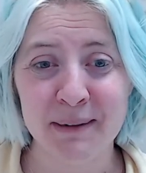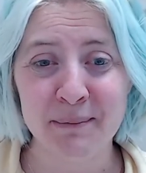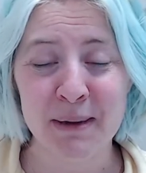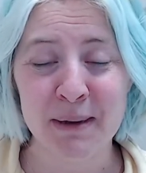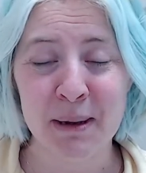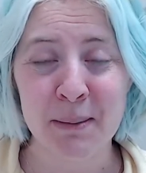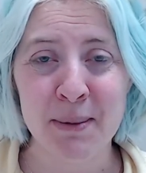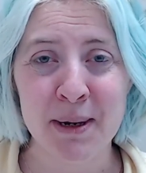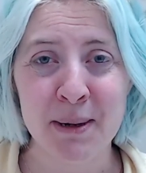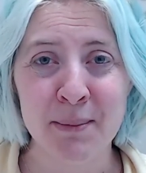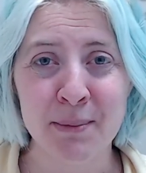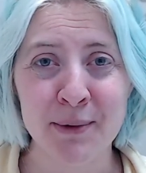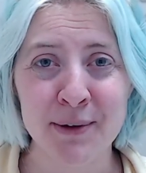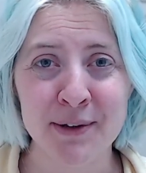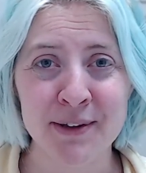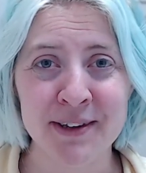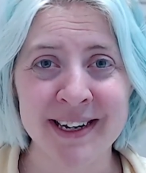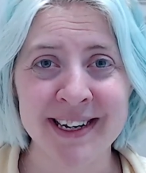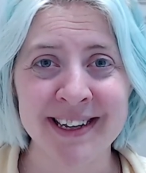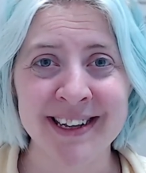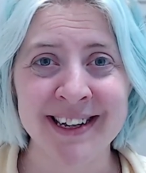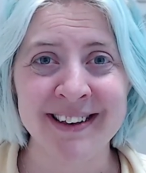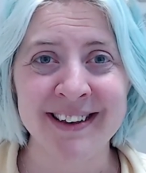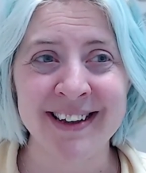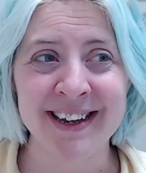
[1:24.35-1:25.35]
that people say
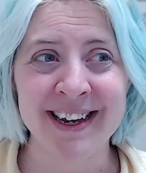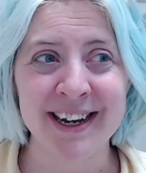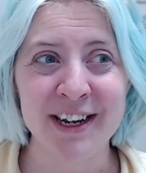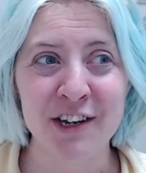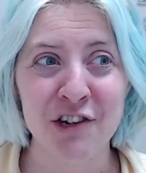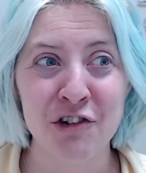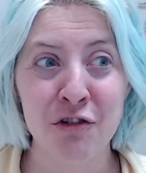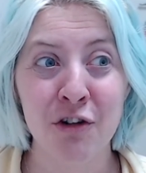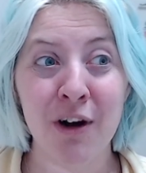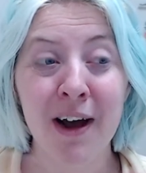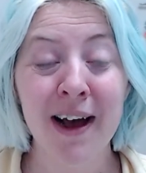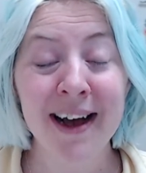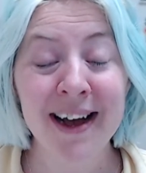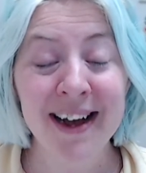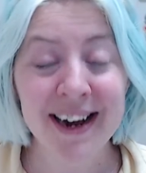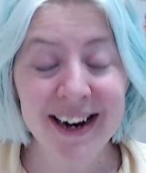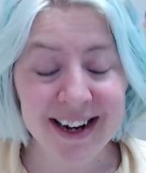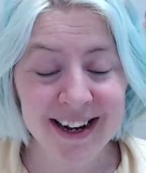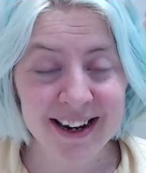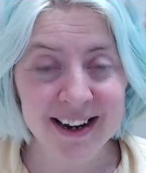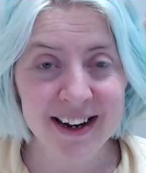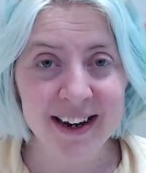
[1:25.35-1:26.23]
that they tried,